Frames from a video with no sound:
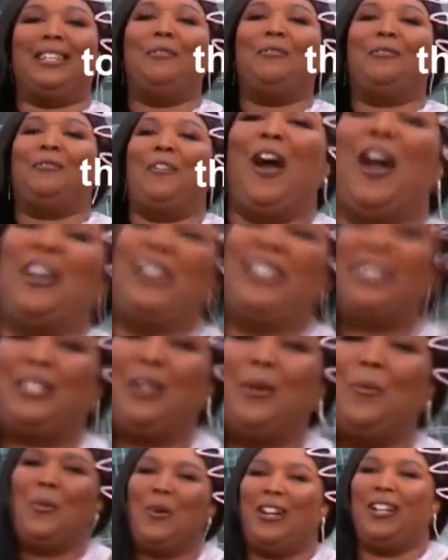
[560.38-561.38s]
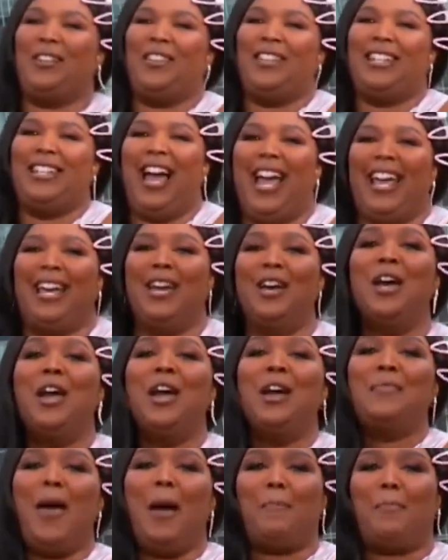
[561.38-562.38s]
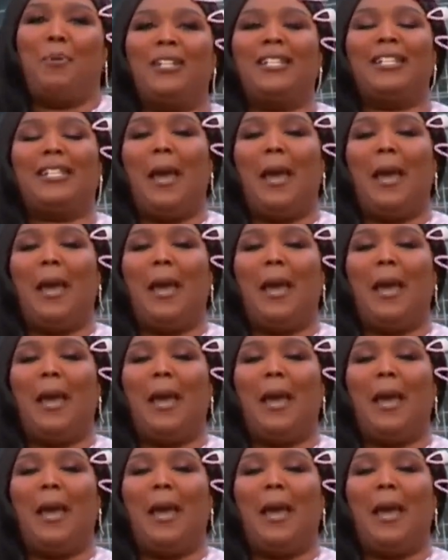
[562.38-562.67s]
the first award of the night that puts